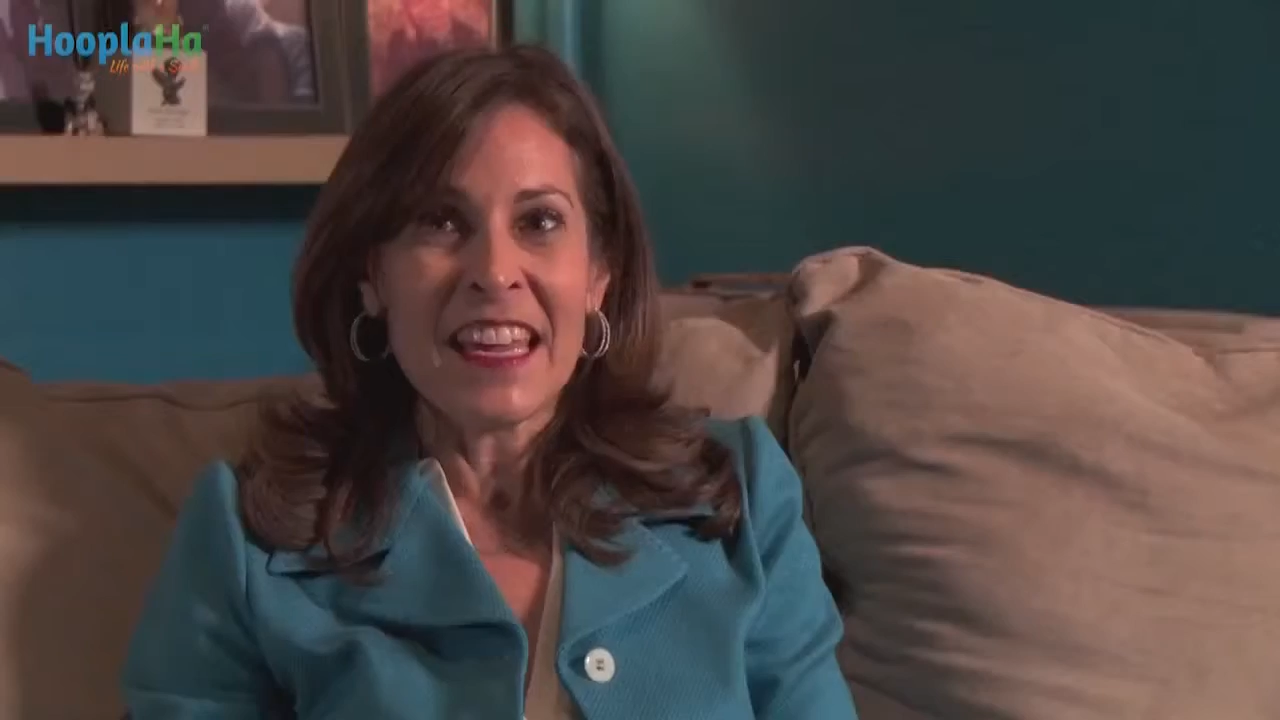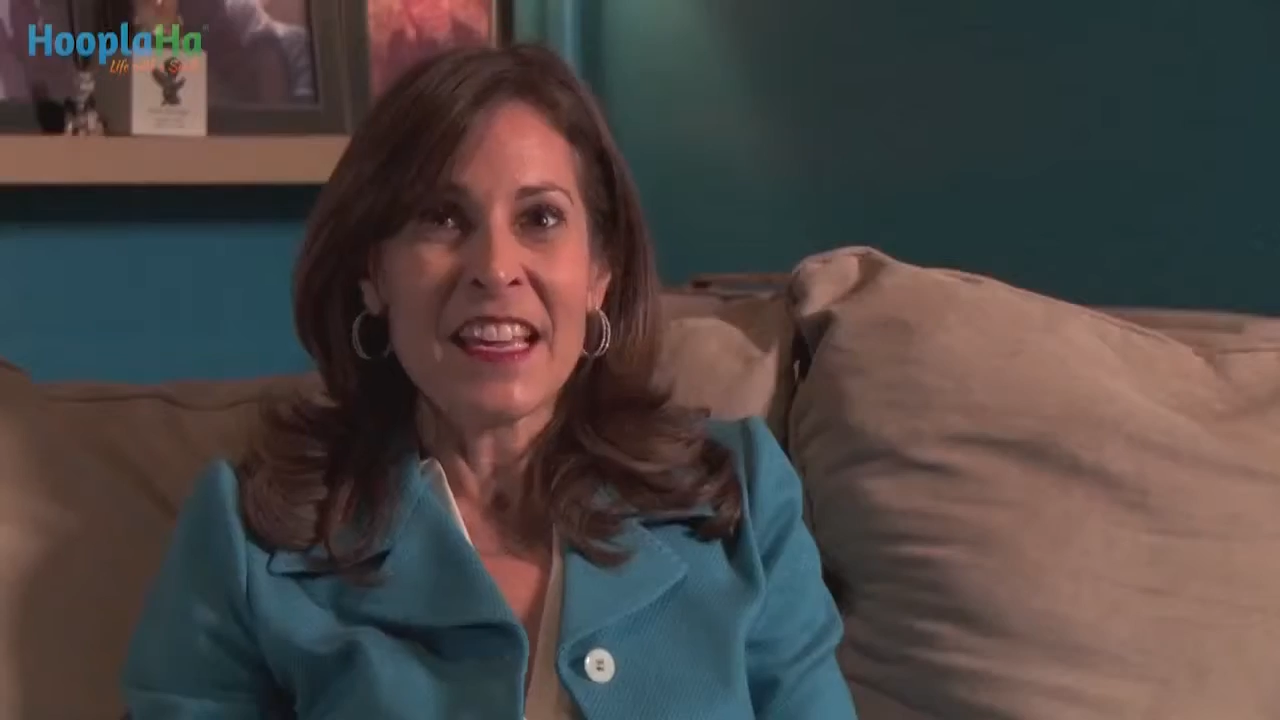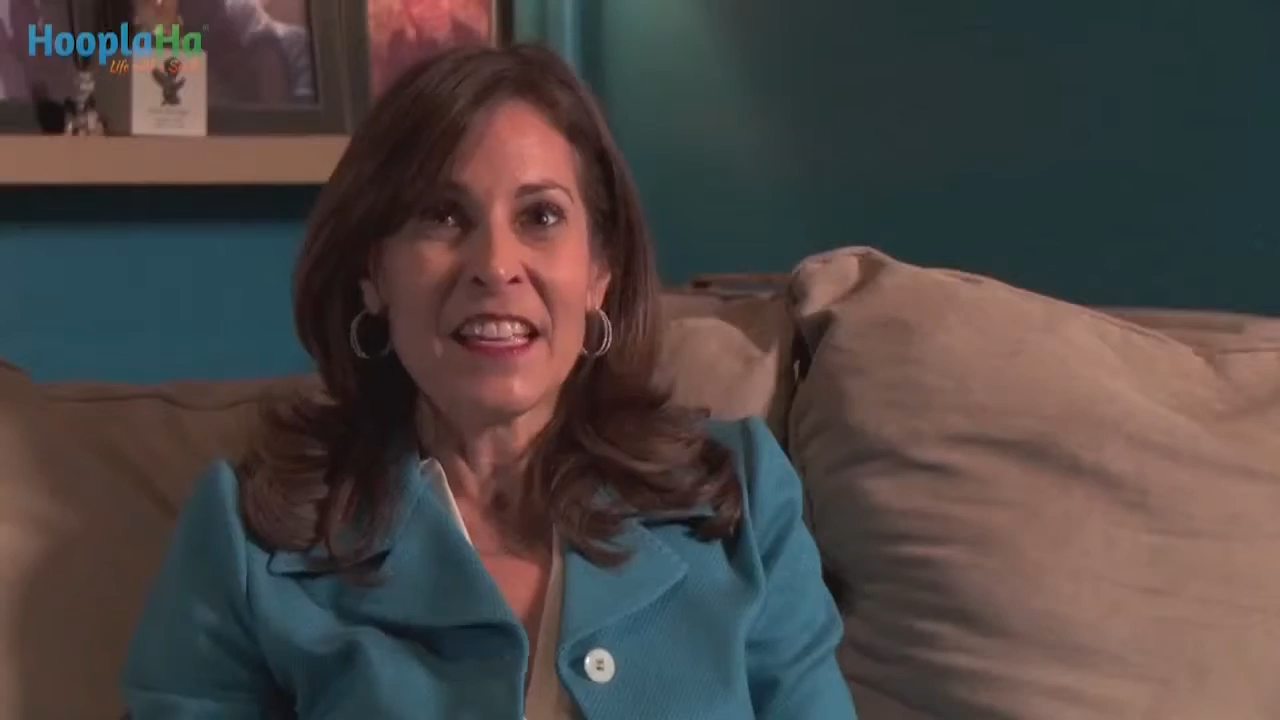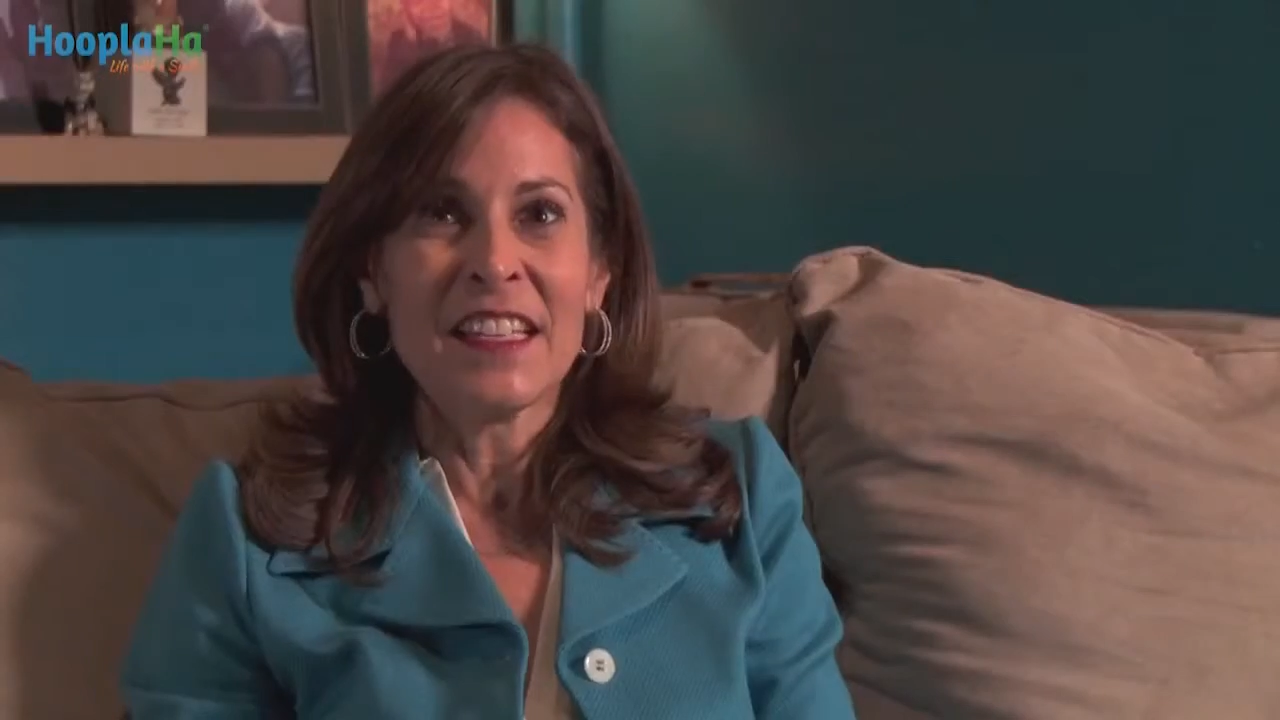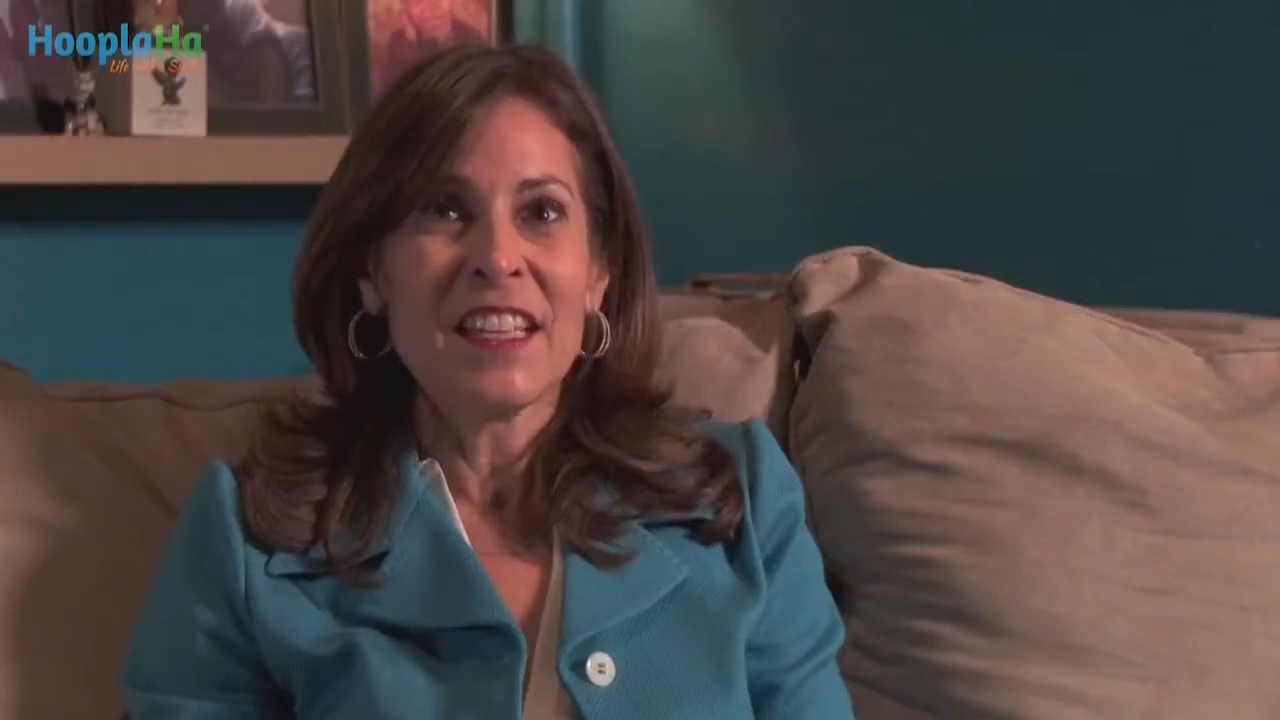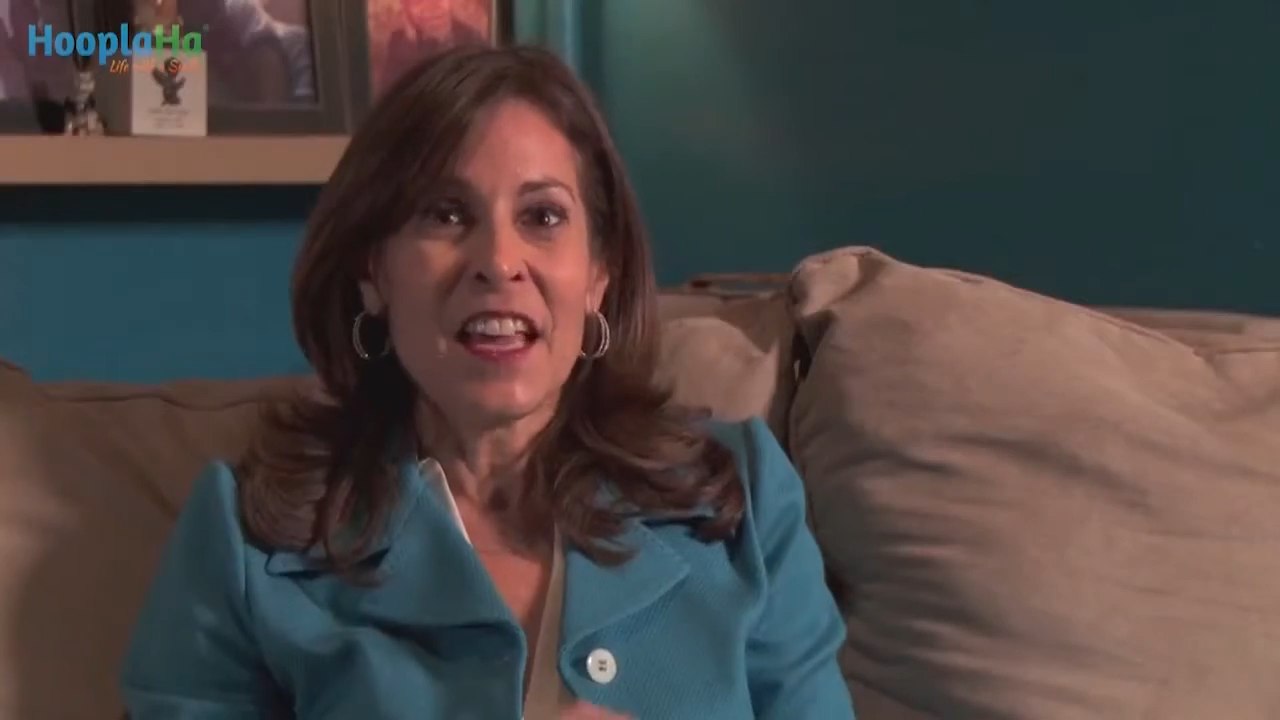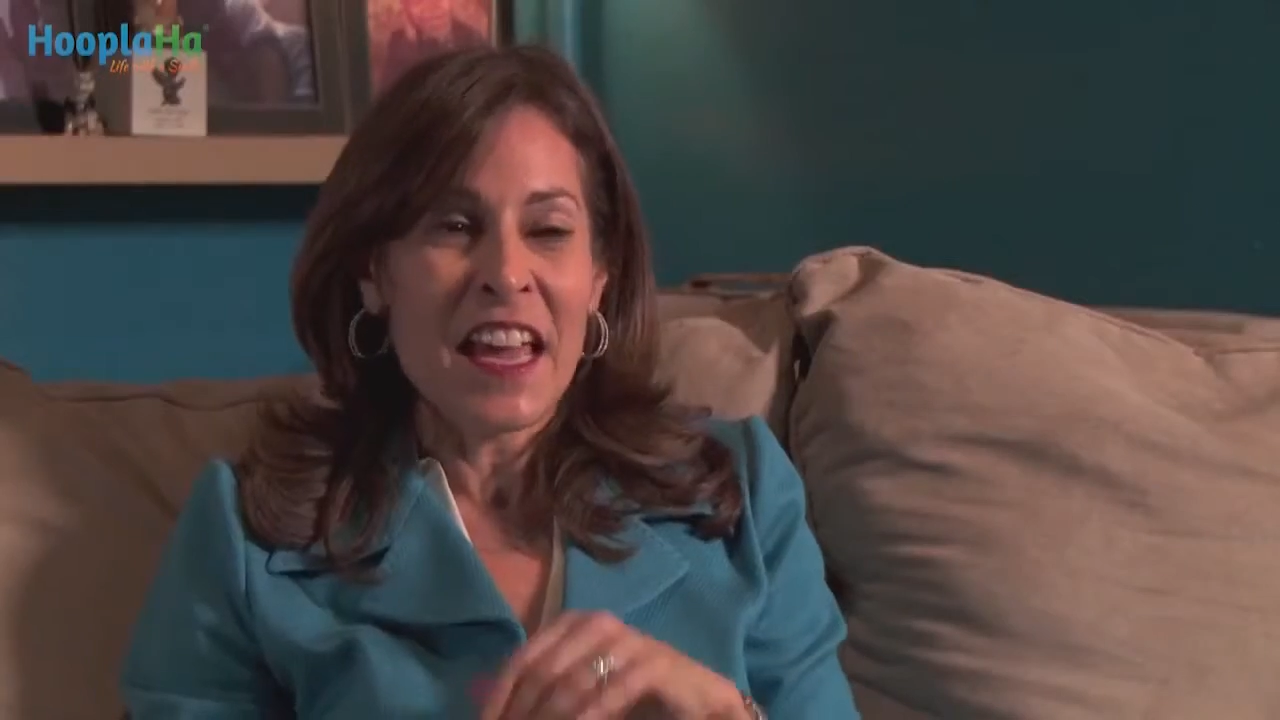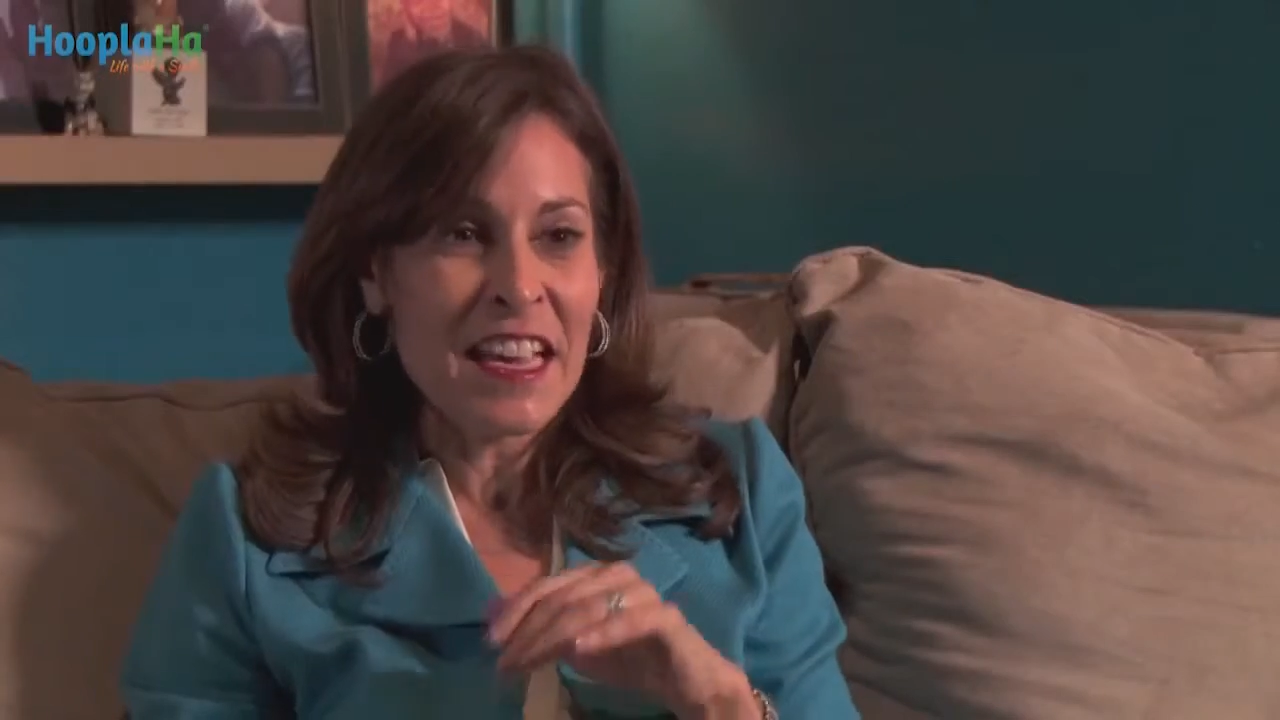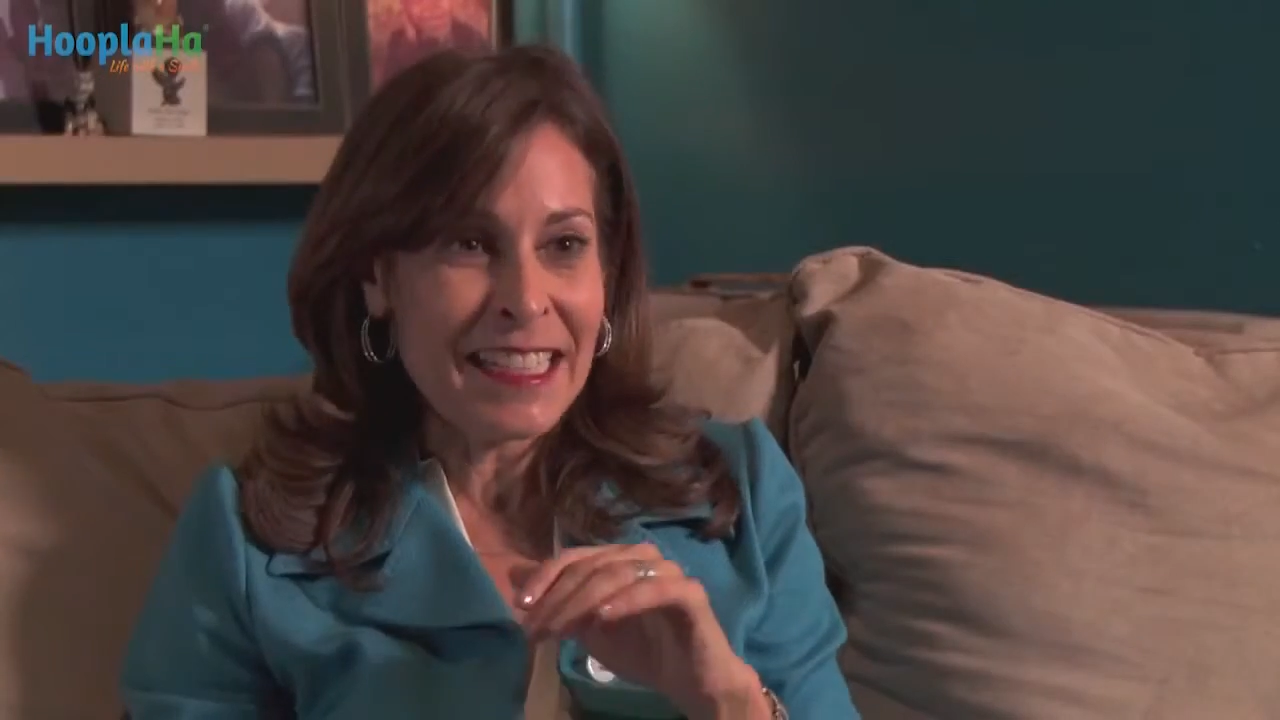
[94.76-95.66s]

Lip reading: is a